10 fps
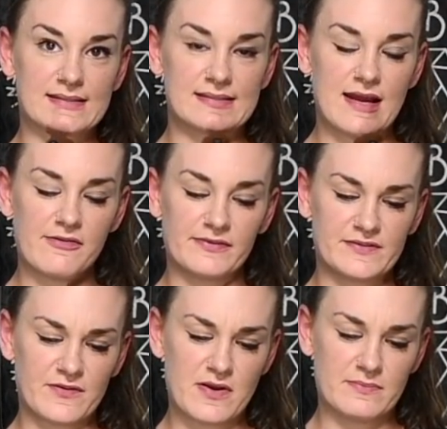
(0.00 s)
stuff.
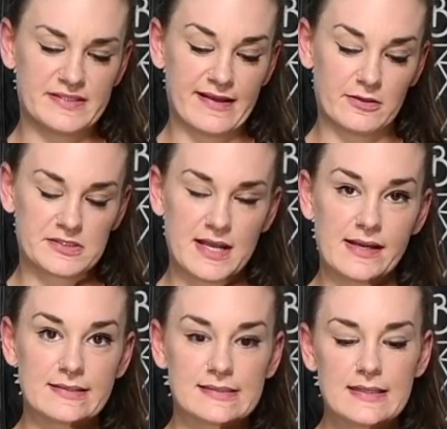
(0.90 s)
It's from Cellar
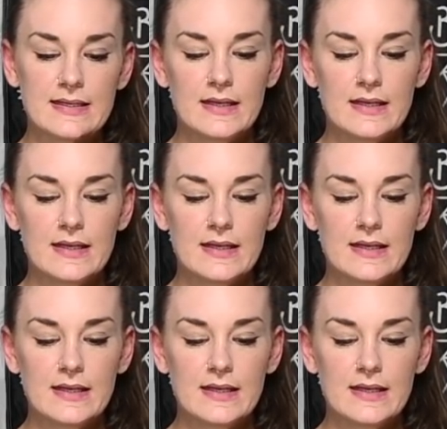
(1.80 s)
Science.